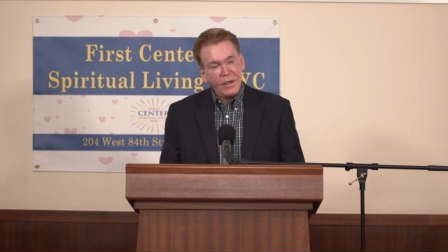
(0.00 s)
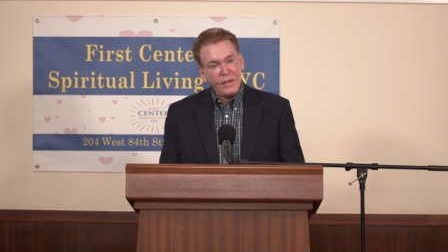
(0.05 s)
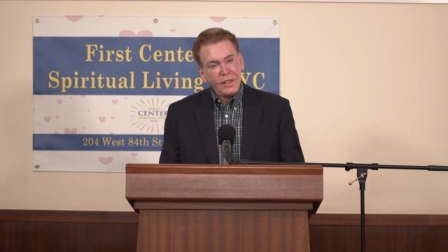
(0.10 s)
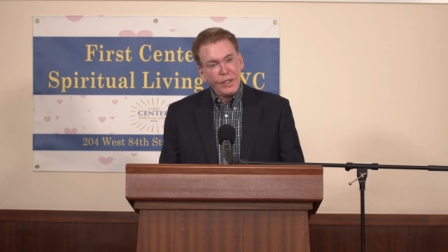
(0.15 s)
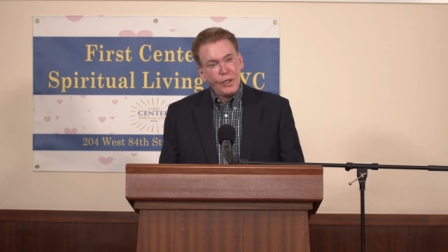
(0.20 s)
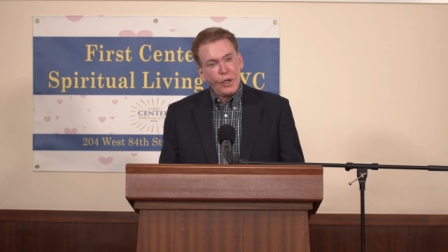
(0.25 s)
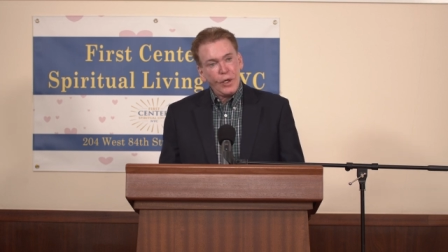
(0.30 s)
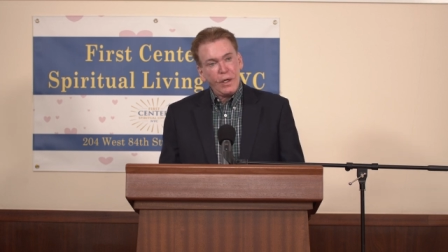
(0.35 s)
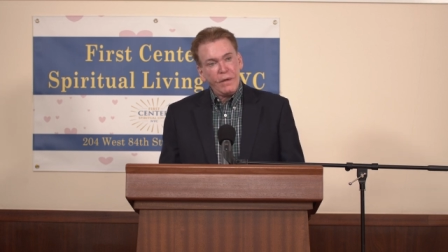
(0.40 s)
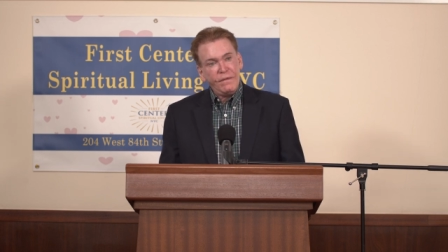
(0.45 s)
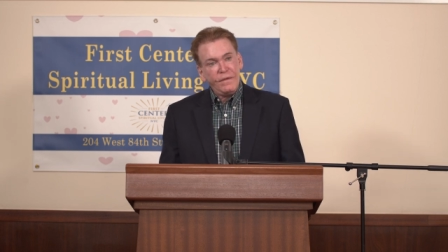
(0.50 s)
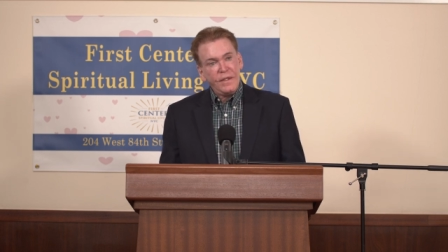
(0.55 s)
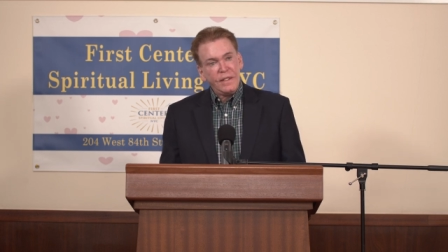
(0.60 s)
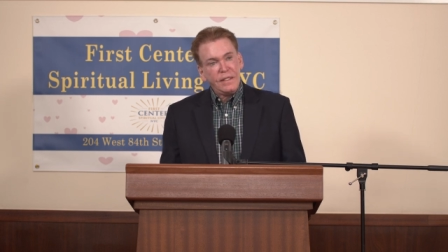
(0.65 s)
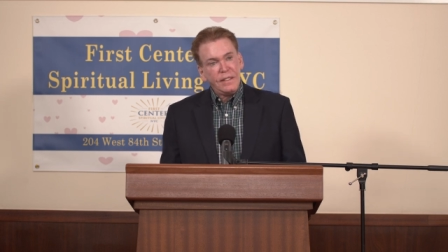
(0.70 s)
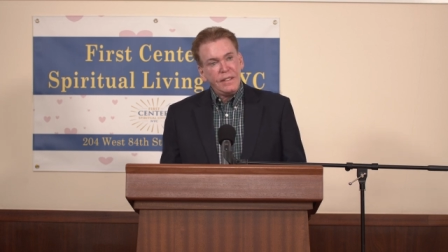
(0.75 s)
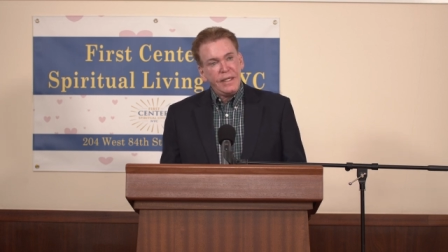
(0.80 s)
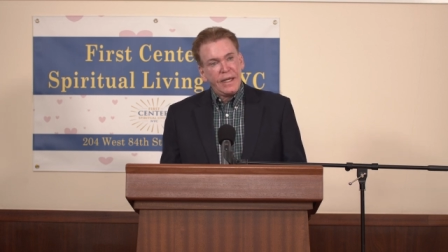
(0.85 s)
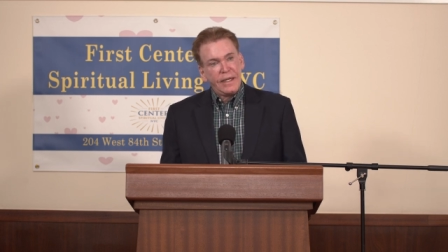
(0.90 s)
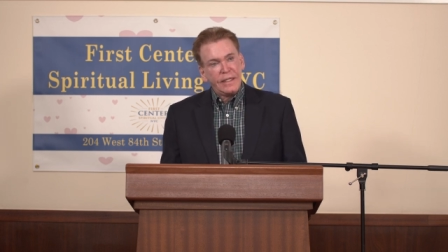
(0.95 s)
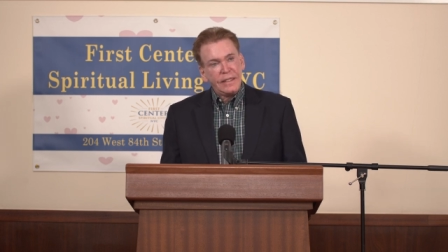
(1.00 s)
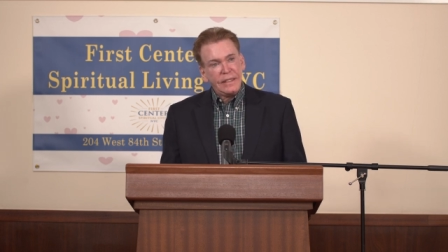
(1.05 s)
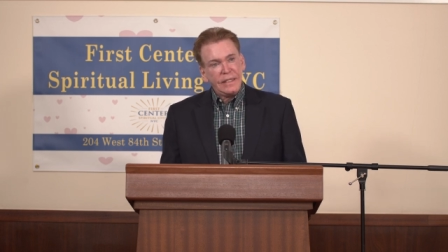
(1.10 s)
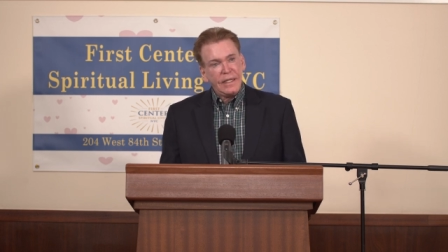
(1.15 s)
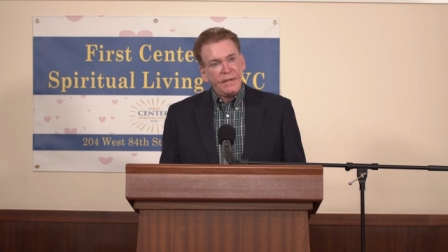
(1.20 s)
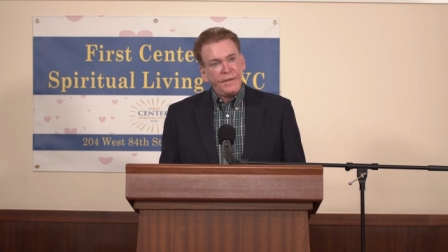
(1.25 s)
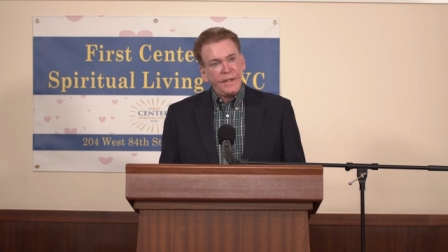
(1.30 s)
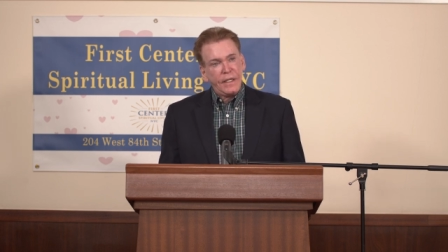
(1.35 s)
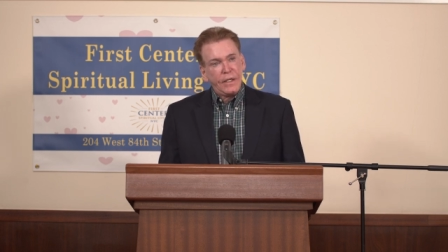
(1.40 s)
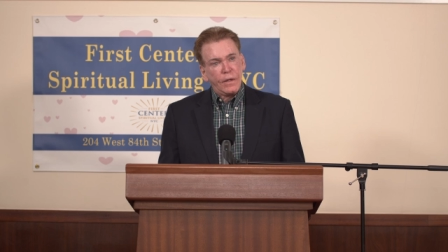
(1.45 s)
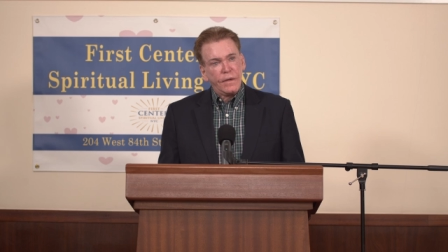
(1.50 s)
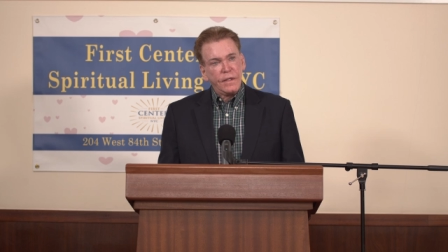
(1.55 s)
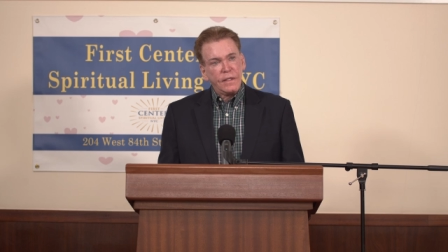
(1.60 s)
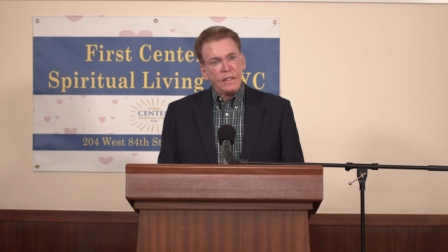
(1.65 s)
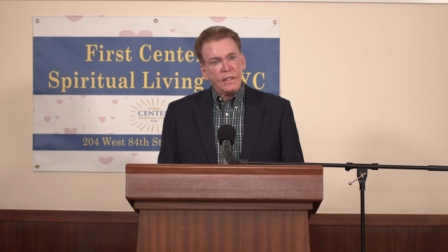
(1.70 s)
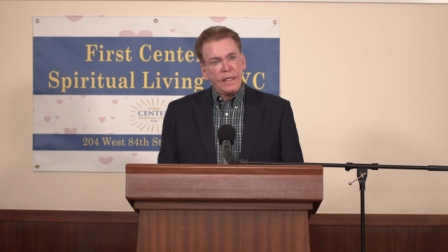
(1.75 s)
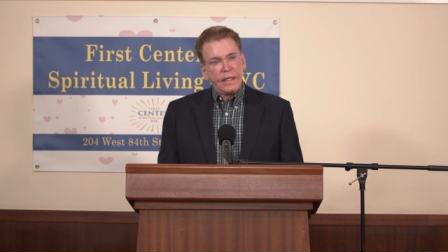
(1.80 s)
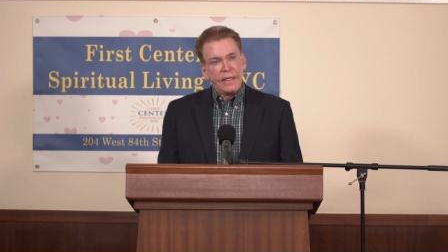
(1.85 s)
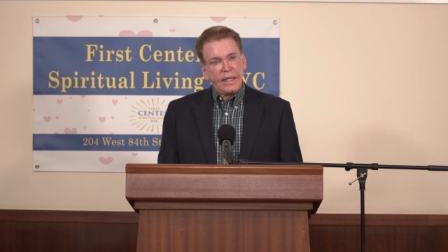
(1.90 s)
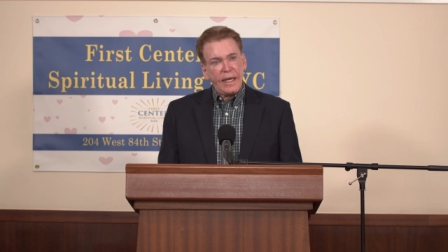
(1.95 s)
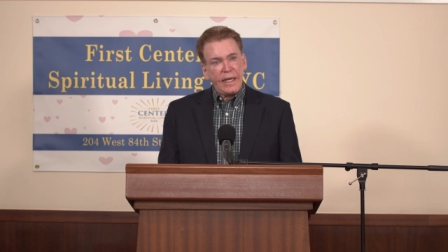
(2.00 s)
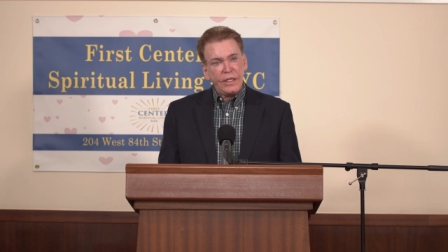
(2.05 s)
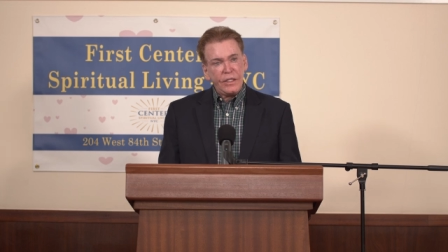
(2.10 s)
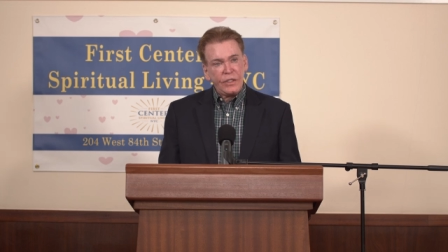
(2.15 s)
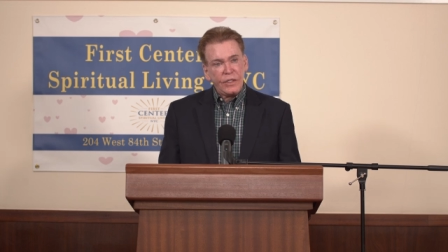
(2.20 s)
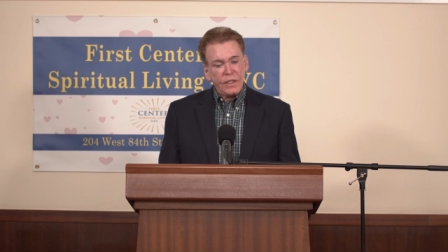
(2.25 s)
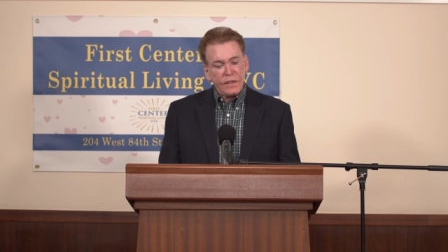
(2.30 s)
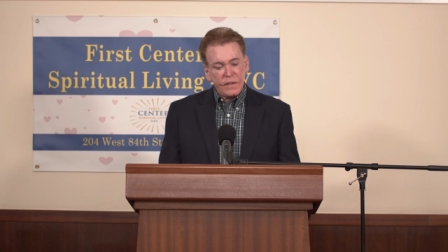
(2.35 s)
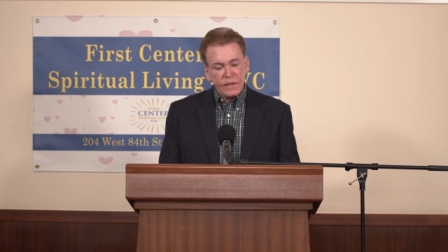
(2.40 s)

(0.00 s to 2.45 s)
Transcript: uh, you know, of this negativity or this negation